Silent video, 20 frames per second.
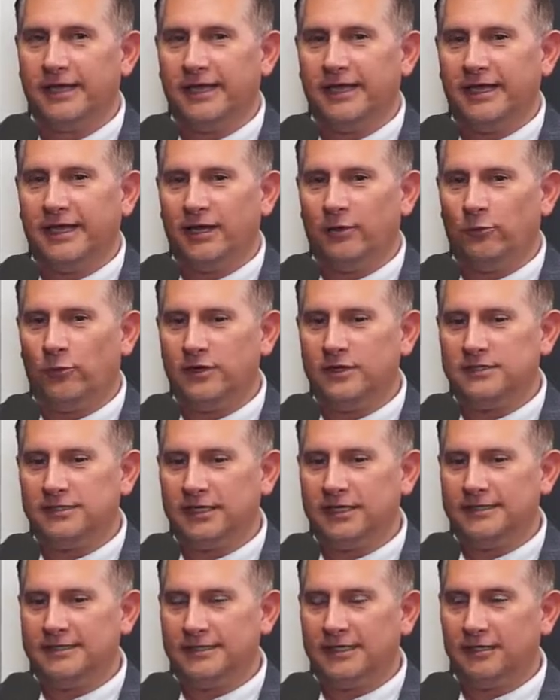It wasn't
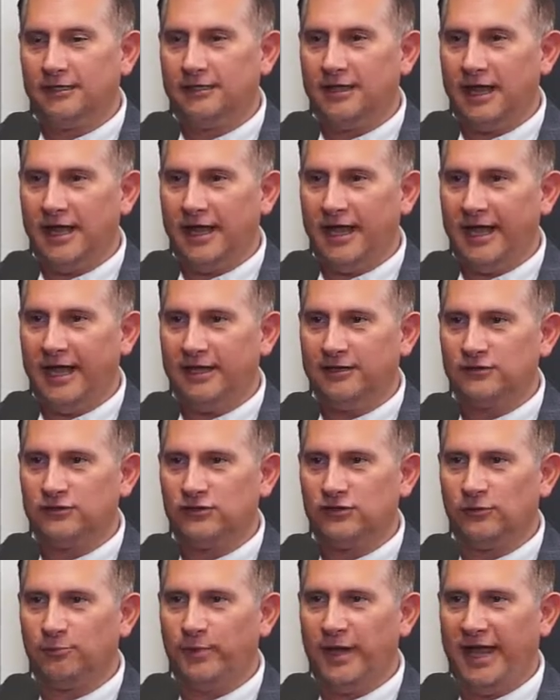until I
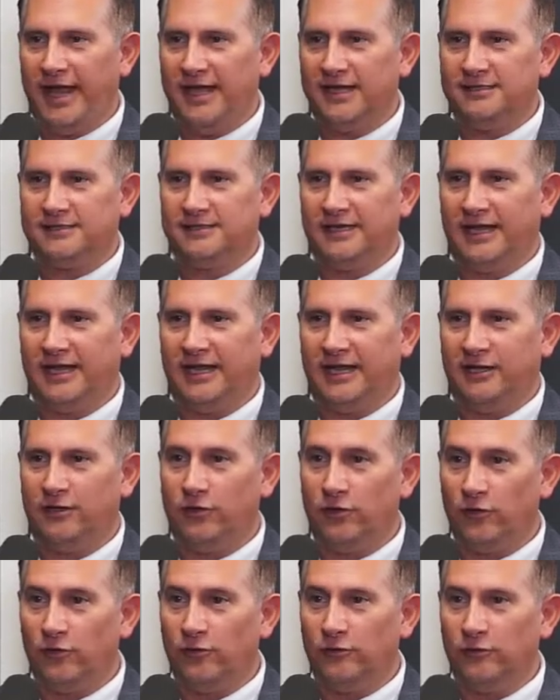surpassed a
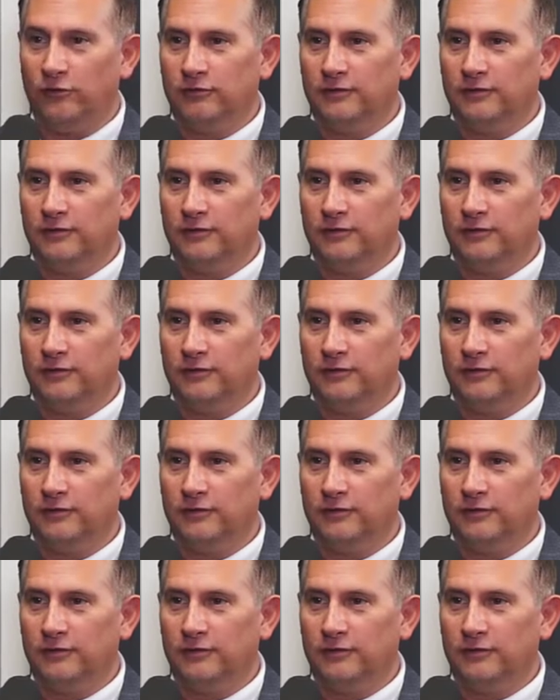goal